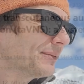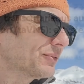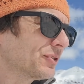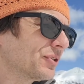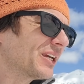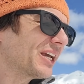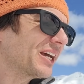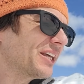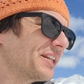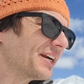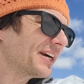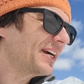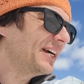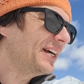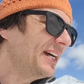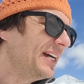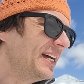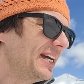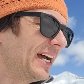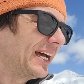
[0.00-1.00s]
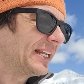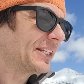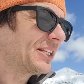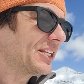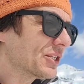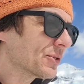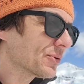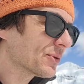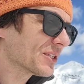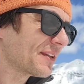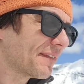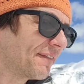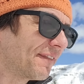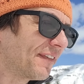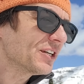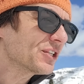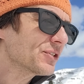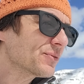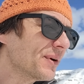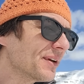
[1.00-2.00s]
them together. And this was the
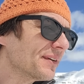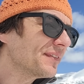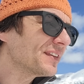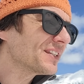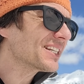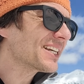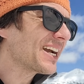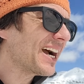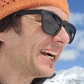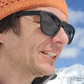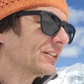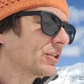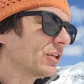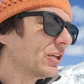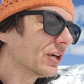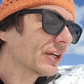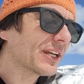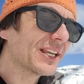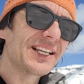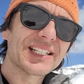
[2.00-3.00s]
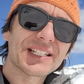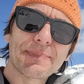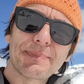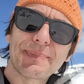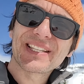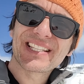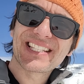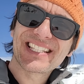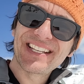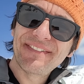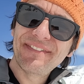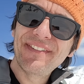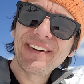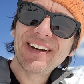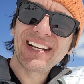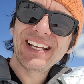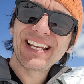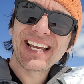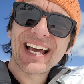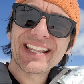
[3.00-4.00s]
first one of its kind looking
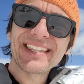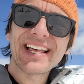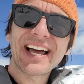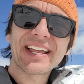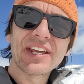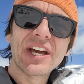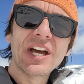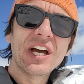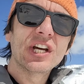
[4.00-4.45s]
specifically at that